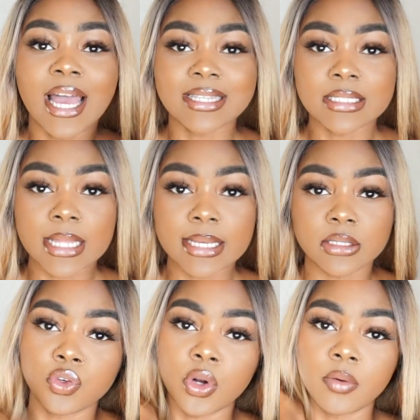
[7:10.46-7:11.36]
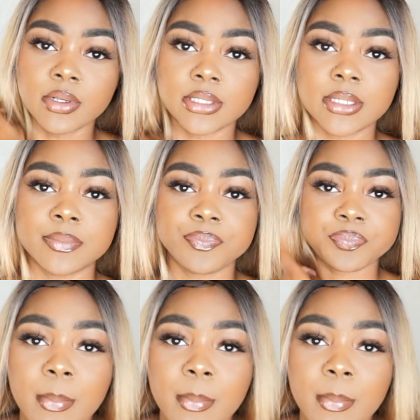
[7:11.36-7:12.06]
I had to like scoot over some.